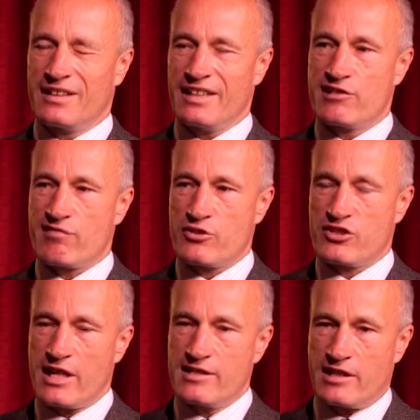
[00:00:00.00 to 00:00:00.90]
Israel's
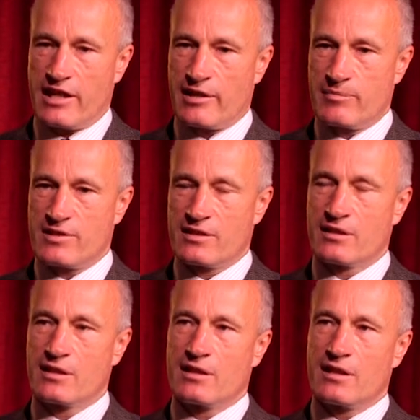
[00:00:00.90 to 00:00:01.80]
stated aims
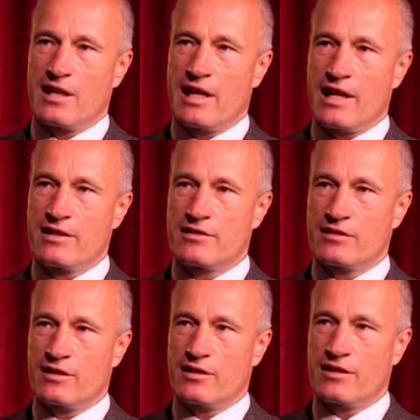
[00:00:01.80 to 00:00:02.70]
and
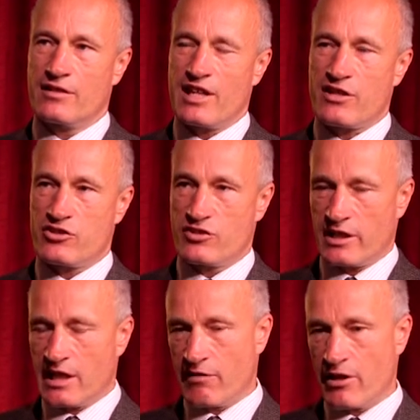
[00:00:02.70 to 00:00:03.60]
the actions they
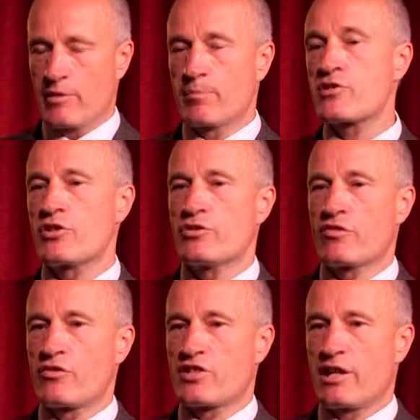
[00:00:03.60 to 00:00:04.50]
carry out in pursuit
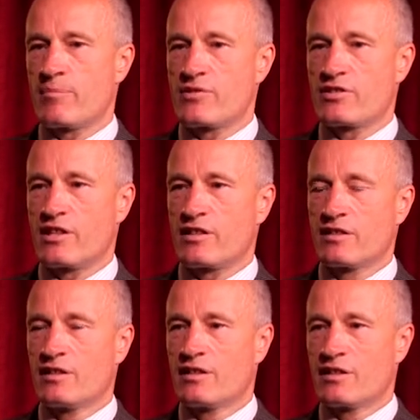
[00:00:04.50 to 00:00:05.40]
of those aims,
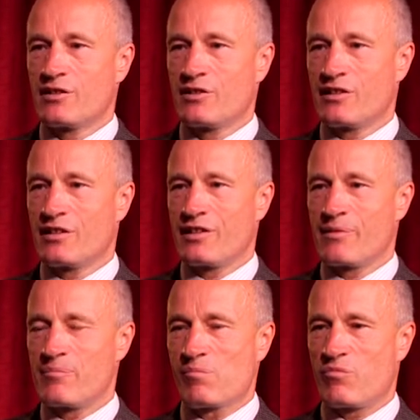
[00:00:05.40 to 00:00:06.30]
that
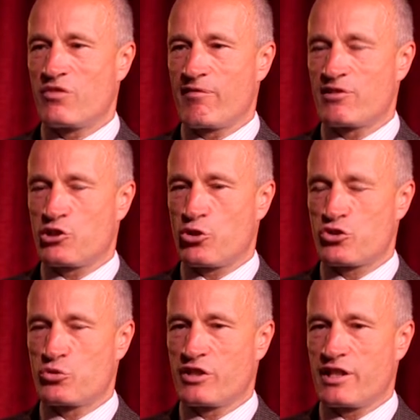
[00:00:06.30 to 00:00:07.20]
there is a
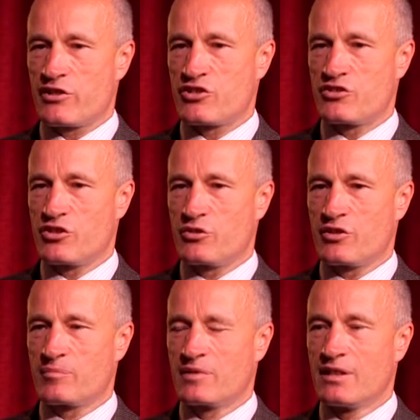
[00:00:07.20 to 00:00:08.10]
logical connection to
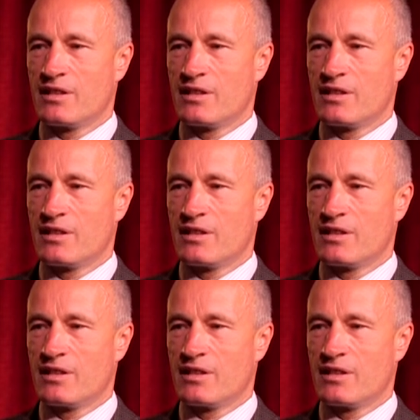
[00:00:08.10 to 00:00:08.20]
them.